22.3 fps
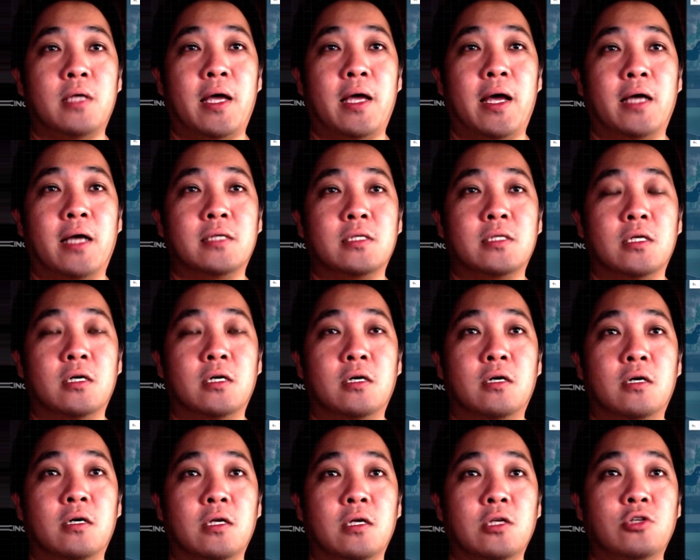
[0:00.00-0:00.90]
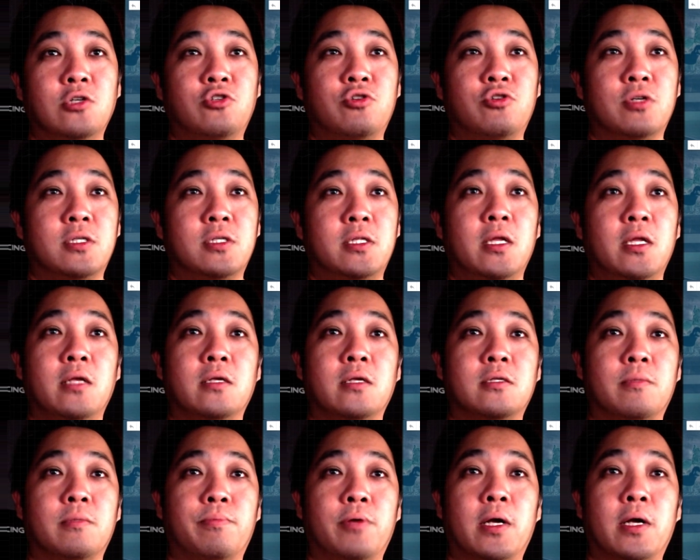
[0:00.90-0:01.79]
as an interesting
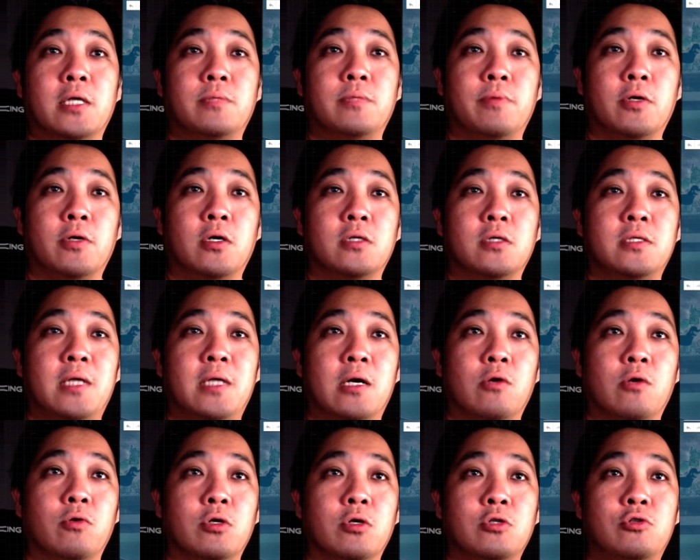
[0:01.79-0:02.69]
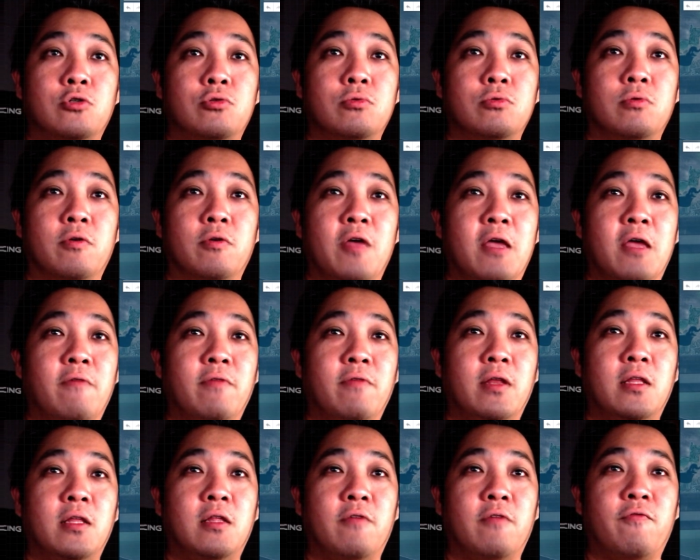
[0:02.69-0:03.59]
surprise because they are going through
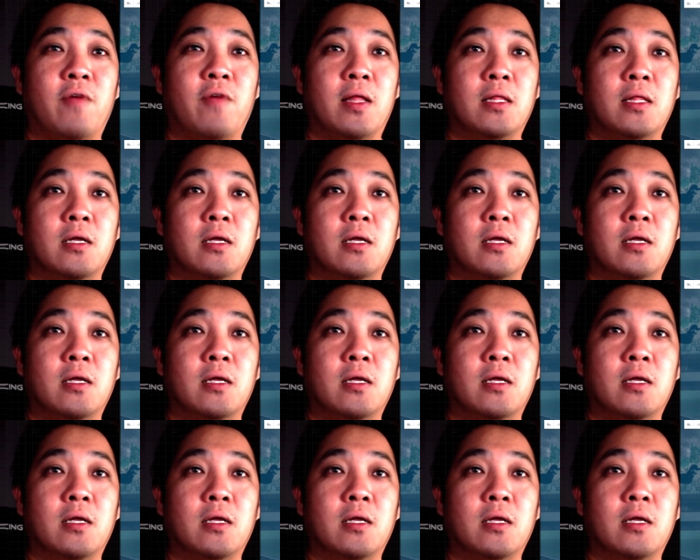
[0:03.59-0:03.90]
heavily defended,